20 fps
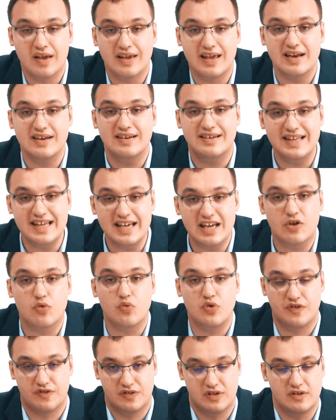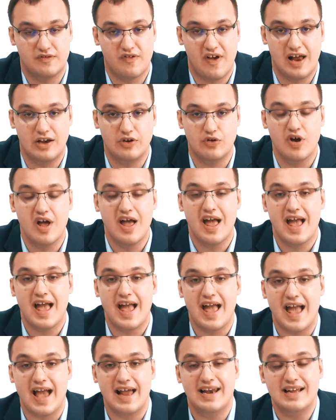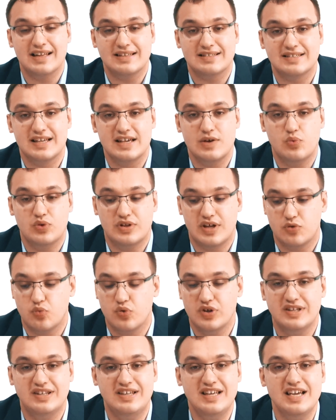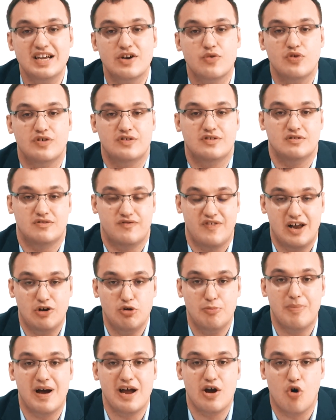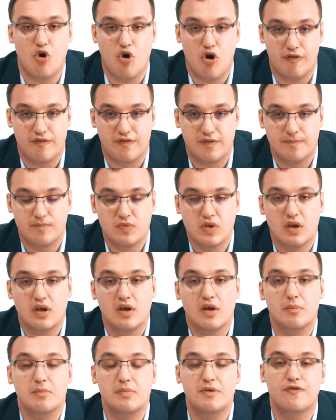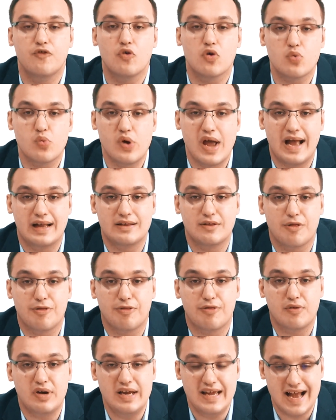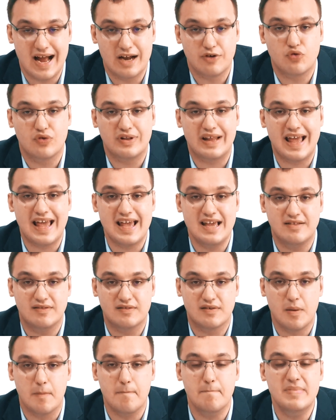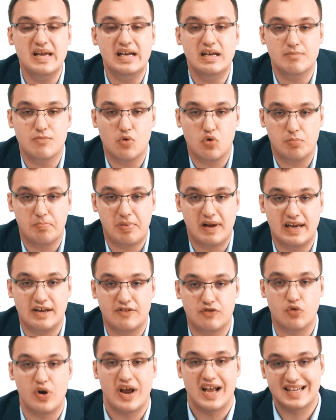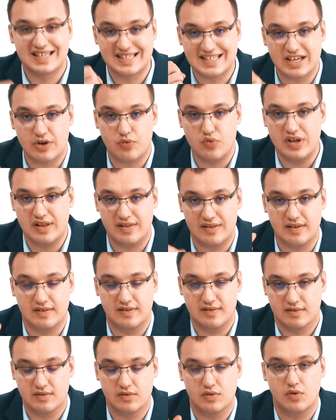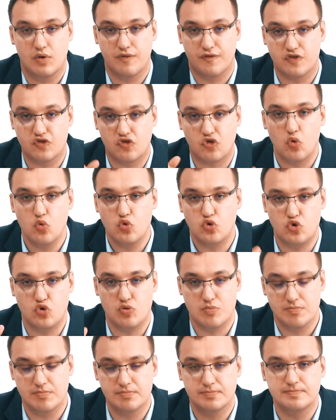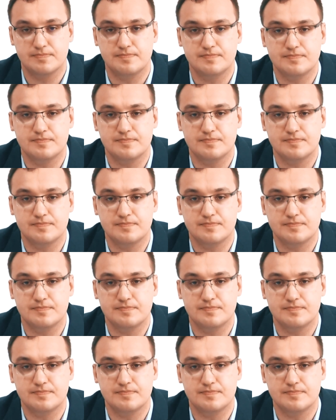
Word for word: can decrease this value. And let's say that we decrease this value by half. Before we had 308 millimole per liter excreted of sodium